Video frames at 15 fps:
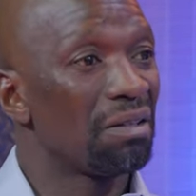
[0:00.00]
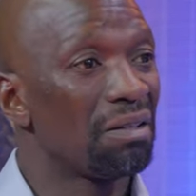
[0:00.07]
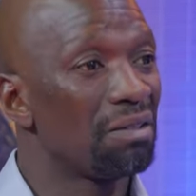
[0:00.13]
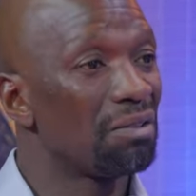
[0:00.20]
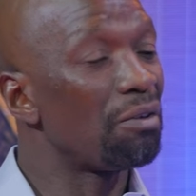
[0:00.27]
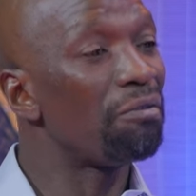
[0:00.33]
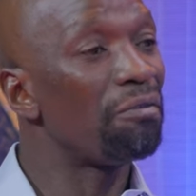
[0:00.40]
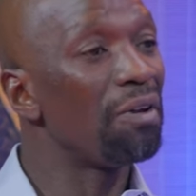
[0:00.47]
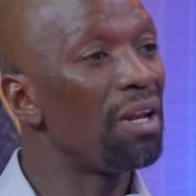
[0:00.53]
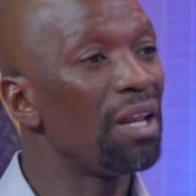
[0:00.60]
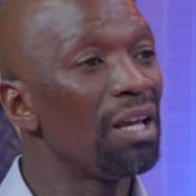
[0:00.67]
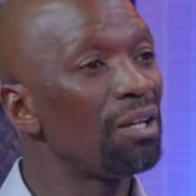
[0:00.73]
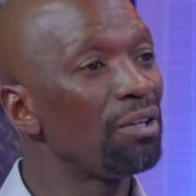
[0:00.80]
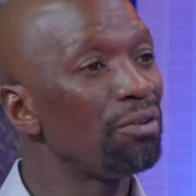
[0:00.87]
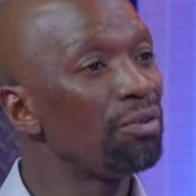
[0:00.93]
Okay. The
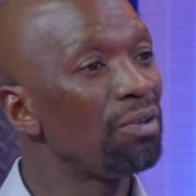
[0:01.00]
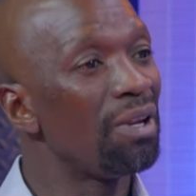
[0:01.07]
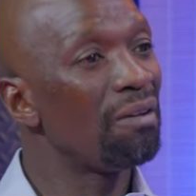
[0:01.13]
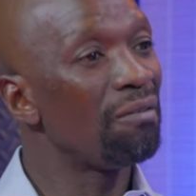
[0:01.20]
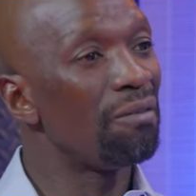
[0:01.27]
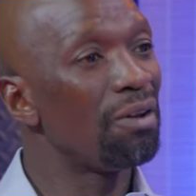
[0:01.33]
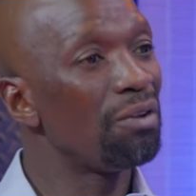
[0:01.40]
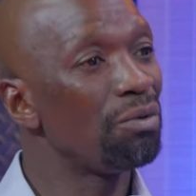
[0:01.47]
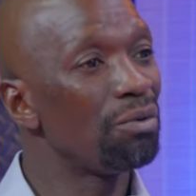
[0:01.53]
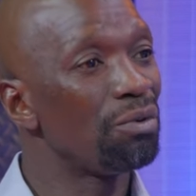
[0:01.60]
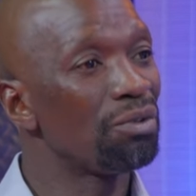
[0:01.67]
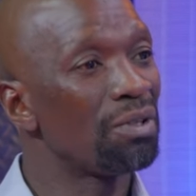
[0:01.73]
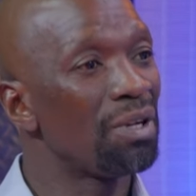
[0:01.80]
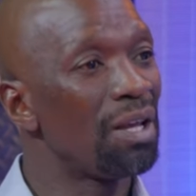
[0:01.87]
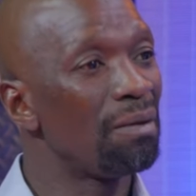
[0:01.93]
feeling is never
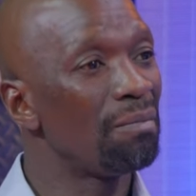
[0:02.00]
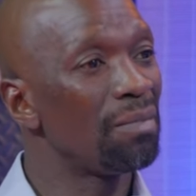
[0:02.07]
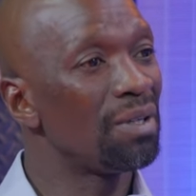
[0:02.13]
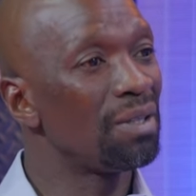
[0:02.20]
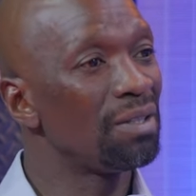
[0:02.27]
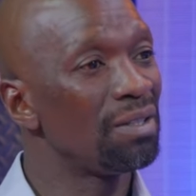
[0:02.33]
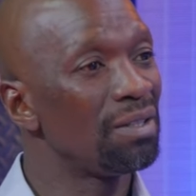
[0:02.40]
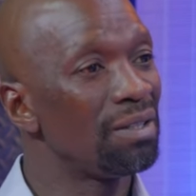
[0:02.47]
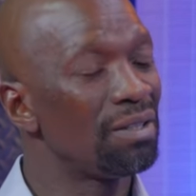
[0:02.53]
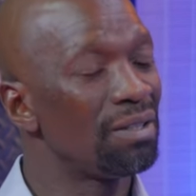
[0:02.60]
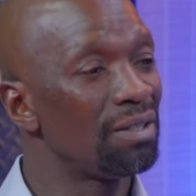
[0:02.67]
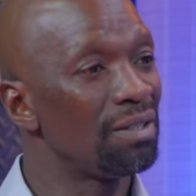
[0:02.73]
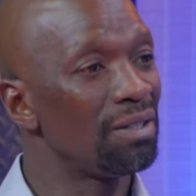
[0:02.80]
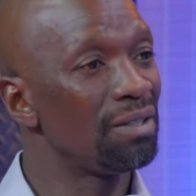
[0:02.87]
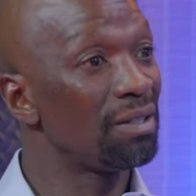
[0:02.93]
use name.
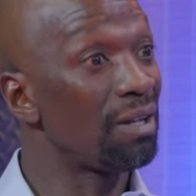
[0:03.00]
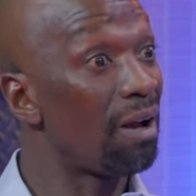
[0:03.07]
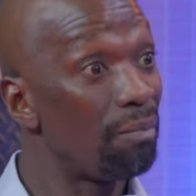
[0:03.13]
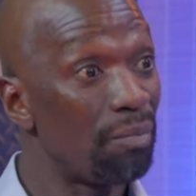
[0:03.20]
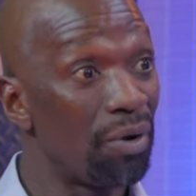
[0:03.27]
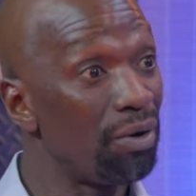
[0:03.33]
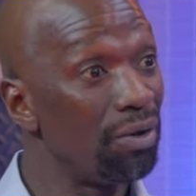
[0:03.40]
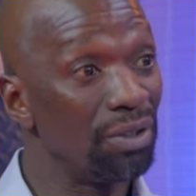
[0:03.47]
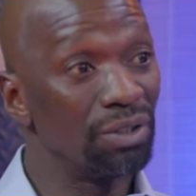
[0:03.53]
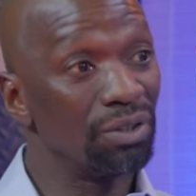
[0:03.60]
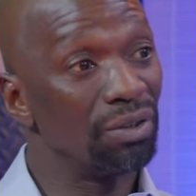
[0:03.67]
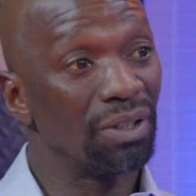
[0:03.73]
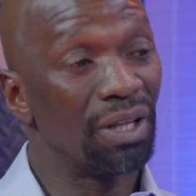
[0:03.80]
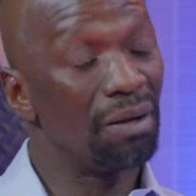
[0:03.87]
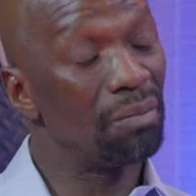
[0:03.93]
It's happened, it's
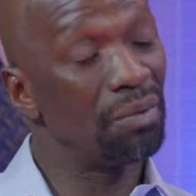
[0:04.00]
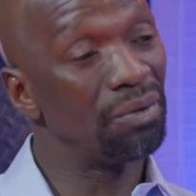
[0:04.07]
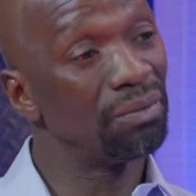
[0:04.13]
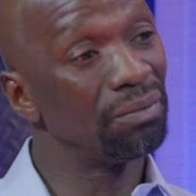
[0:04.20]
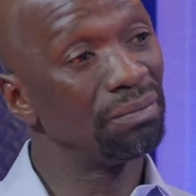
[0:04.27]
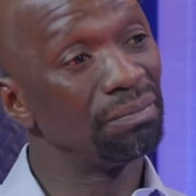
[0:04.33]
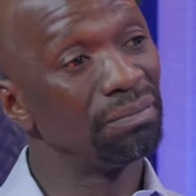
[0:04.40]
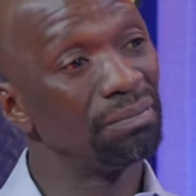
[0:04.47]
not happened.